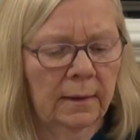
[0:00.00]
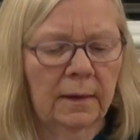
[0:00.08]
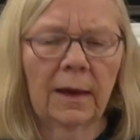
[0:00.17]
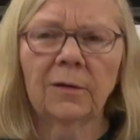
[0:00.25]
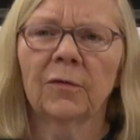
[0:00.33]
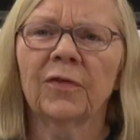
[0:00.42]

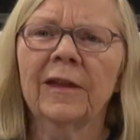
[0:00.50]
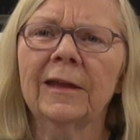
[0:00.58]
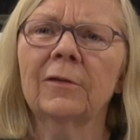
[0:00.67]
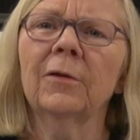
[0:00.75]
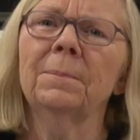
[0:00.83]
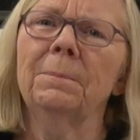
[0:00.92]
Yet you
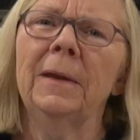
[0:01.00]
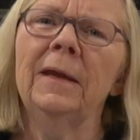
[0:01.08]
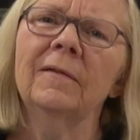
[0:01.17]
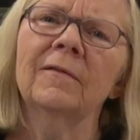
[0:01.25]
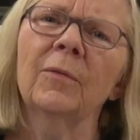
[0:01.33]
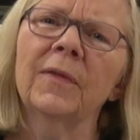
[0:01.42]
think you're at
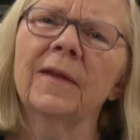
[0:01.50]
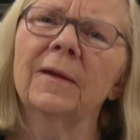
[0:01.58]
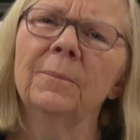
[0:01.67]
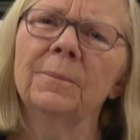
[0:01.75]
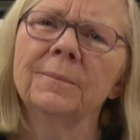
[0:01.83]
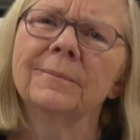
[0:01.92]
peace with
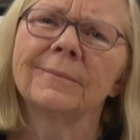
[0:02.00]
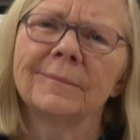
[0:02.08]
him.